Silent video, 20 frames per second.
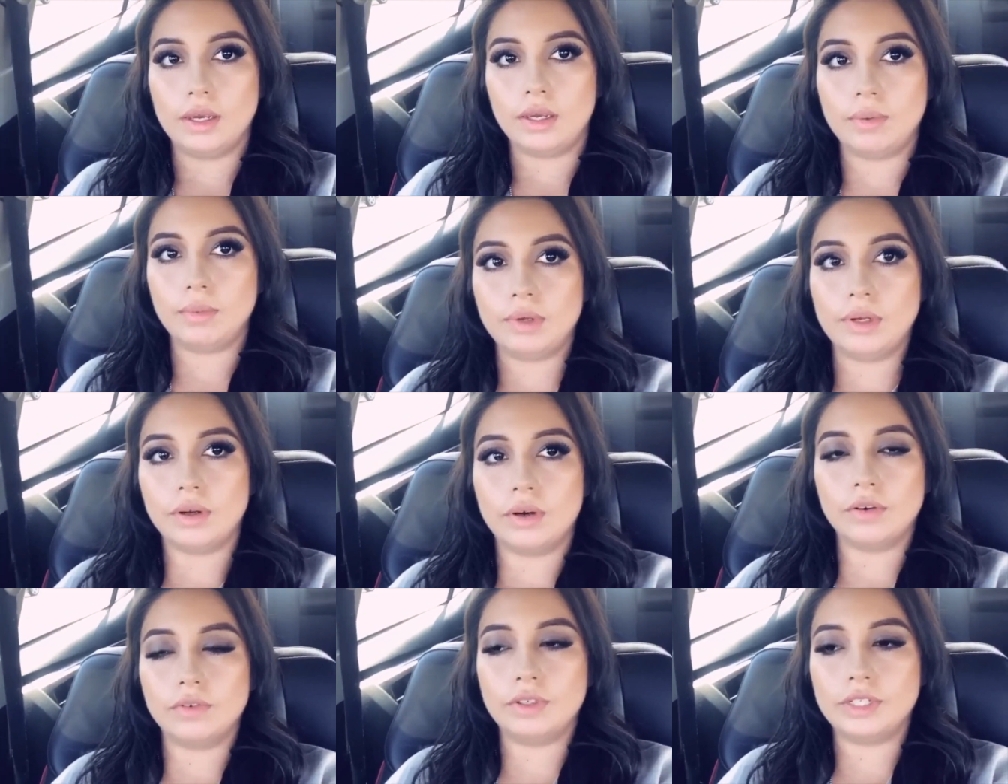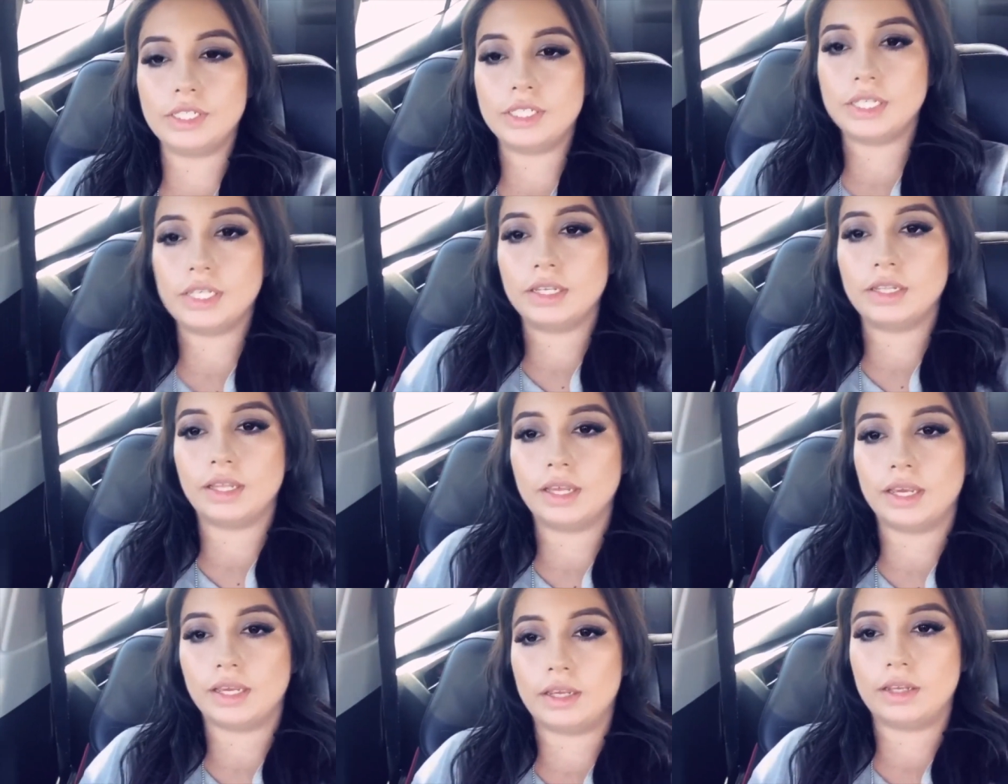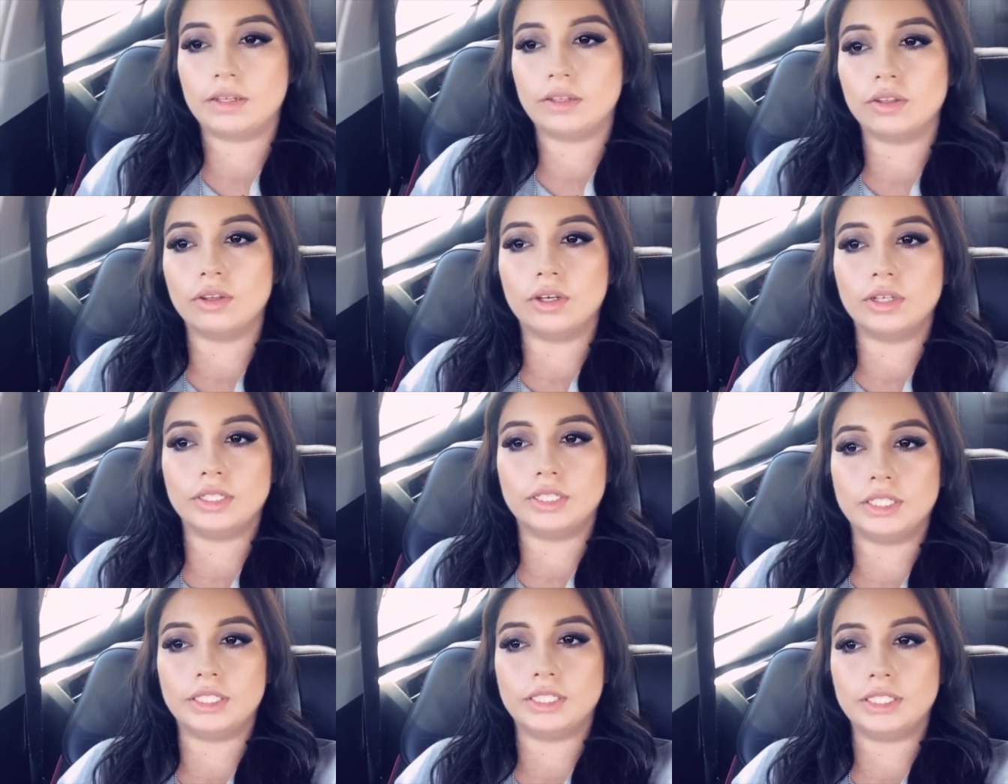I mean, obviously, like,
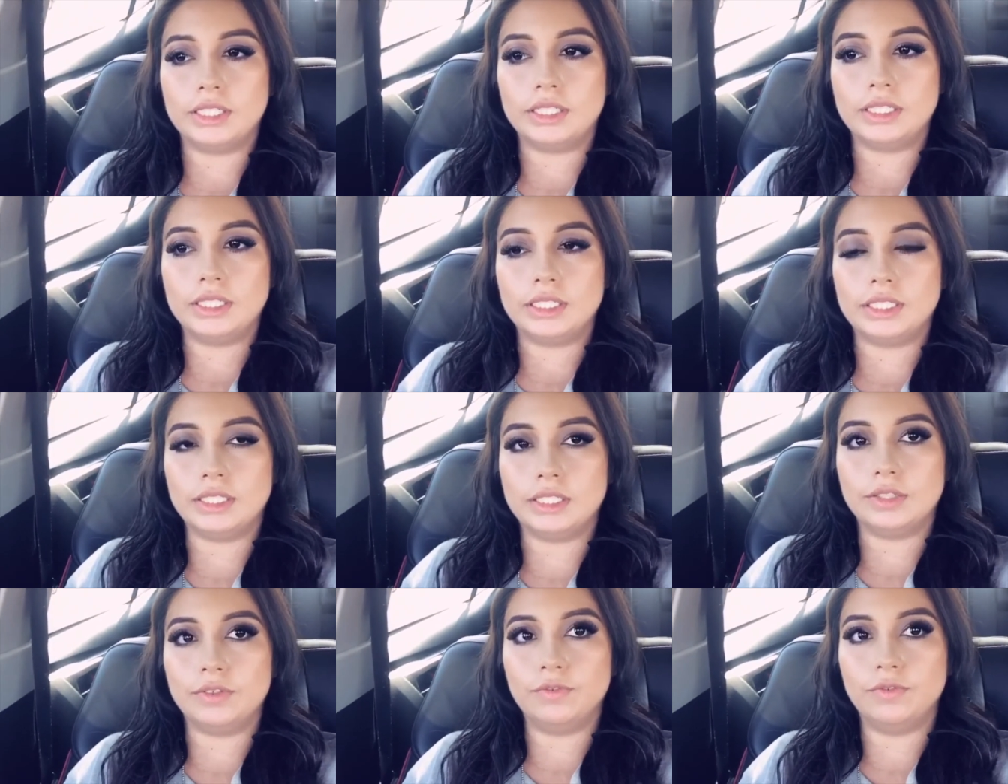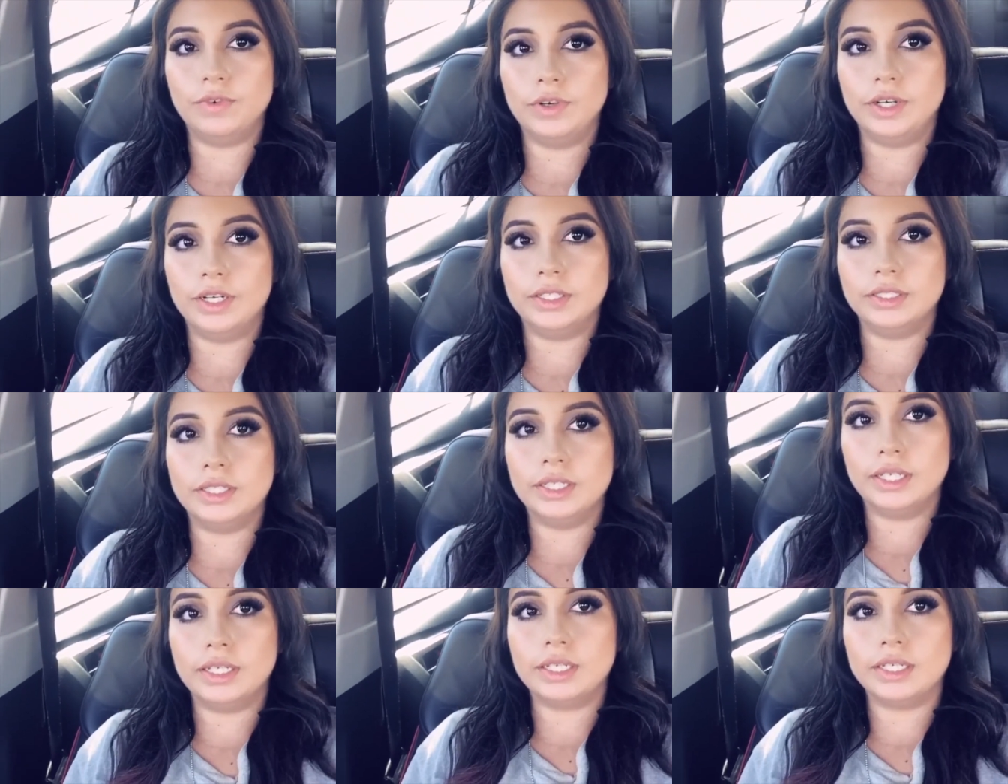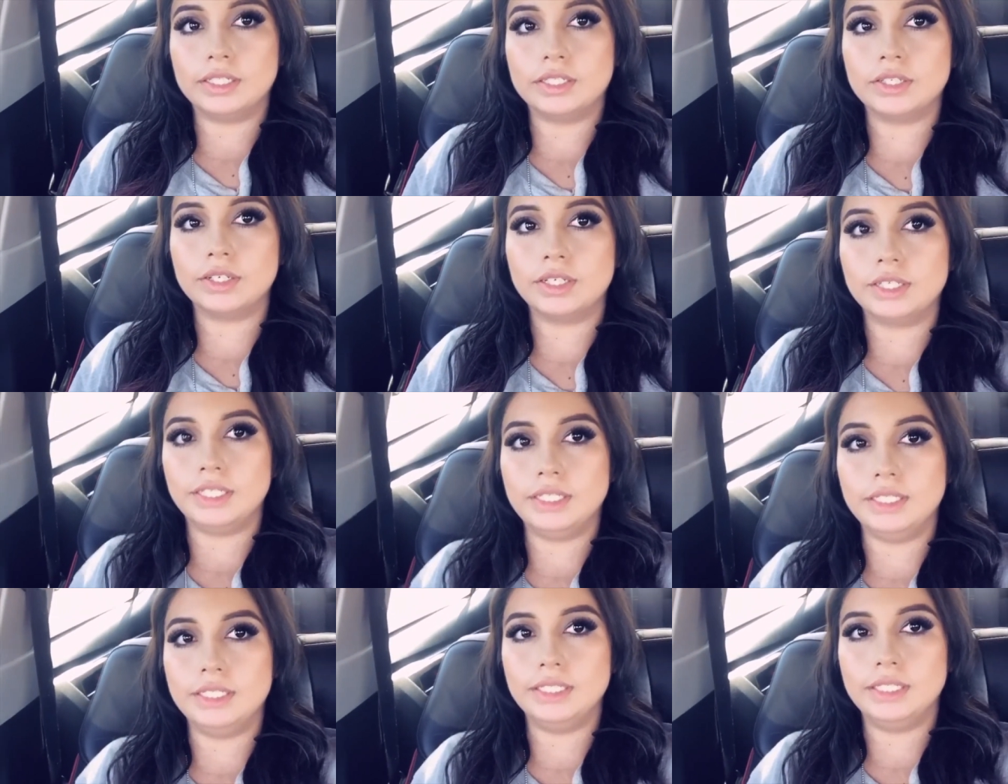long distance isn't fun. Like, it's not
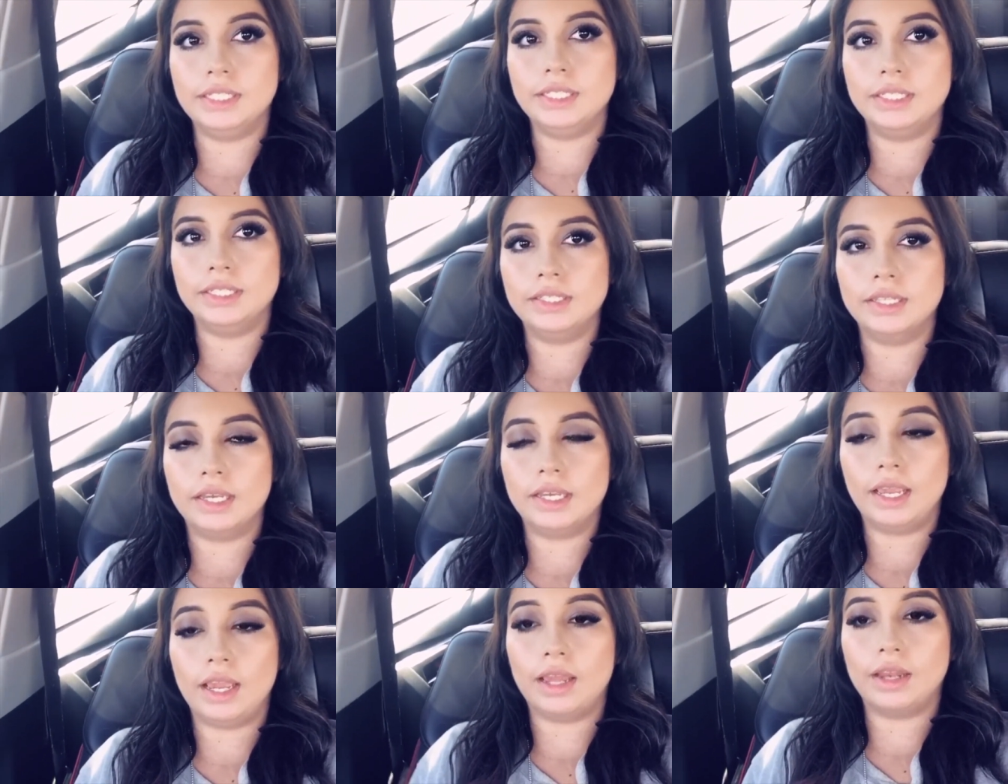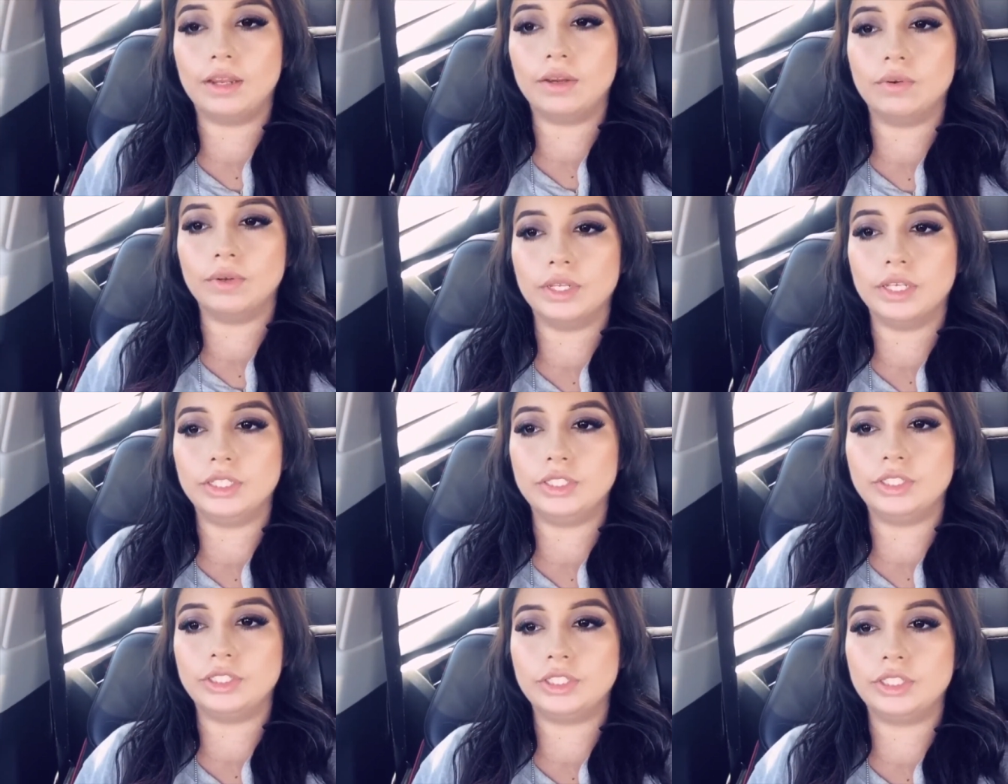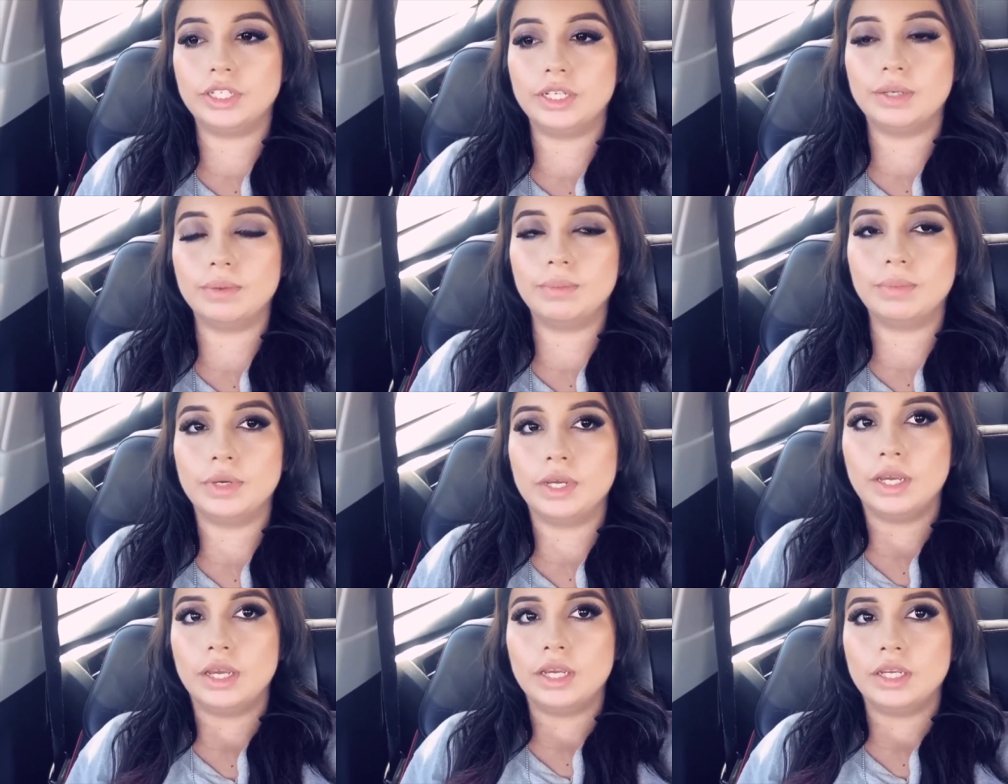easy in, like, any relationship,
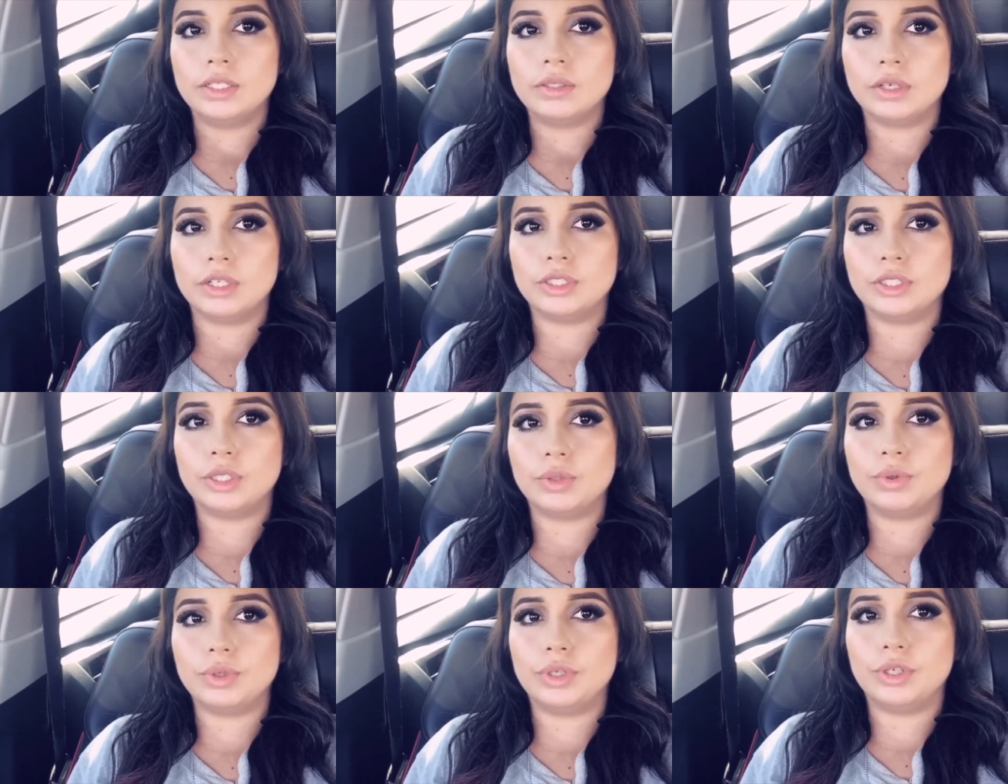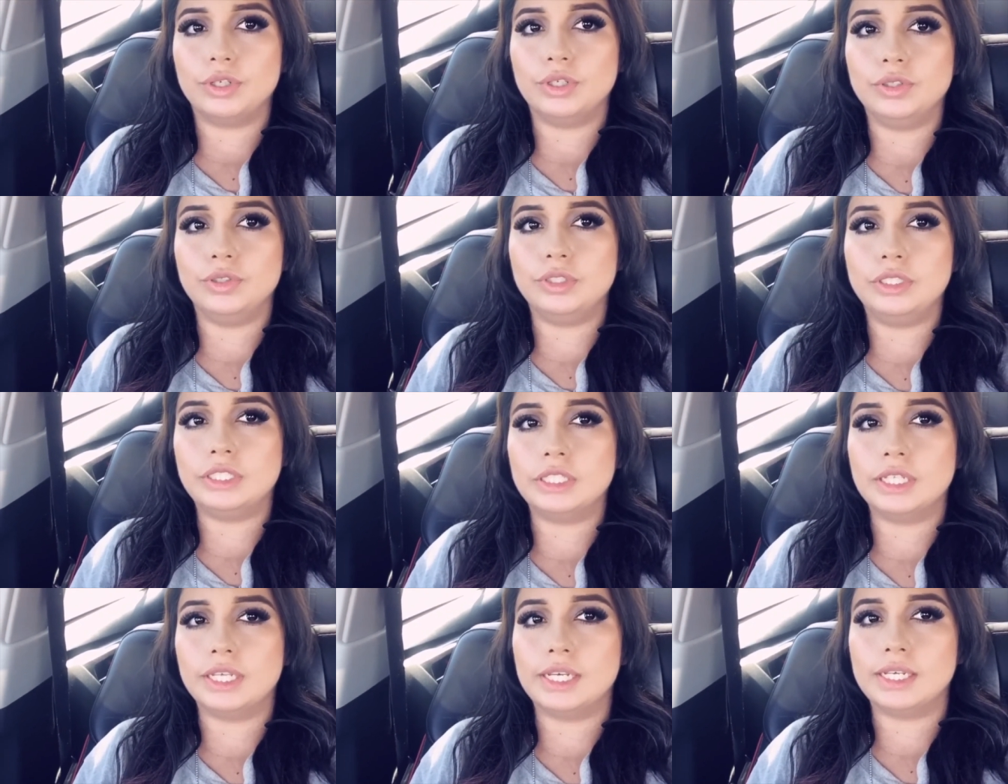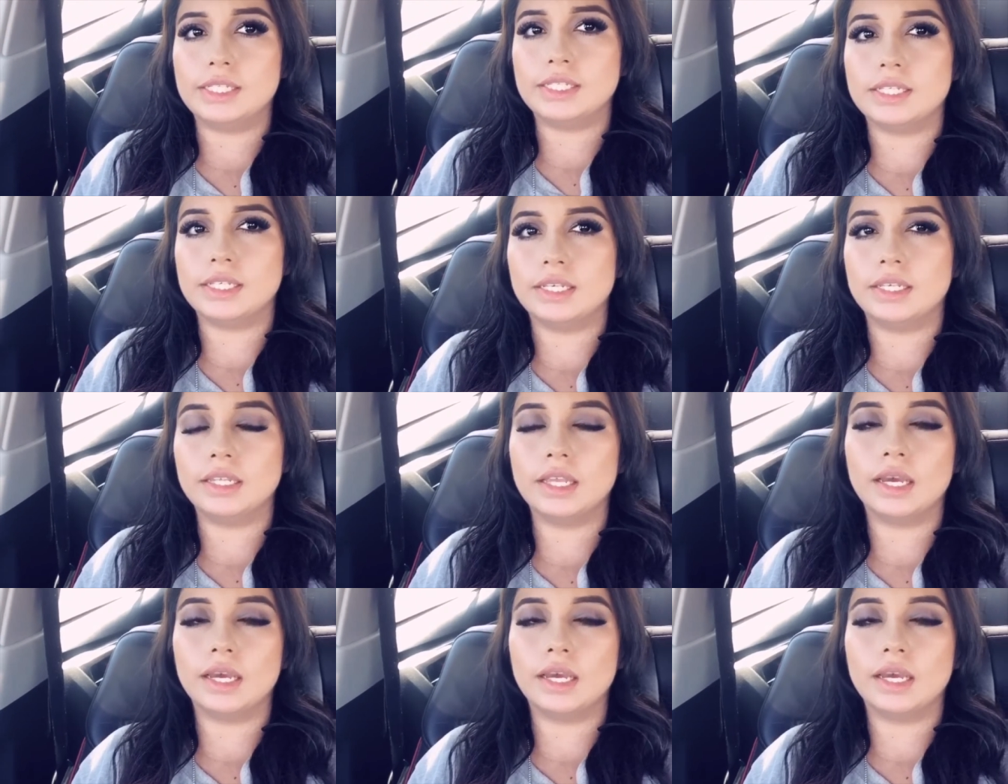especially when you're used to, like, seeing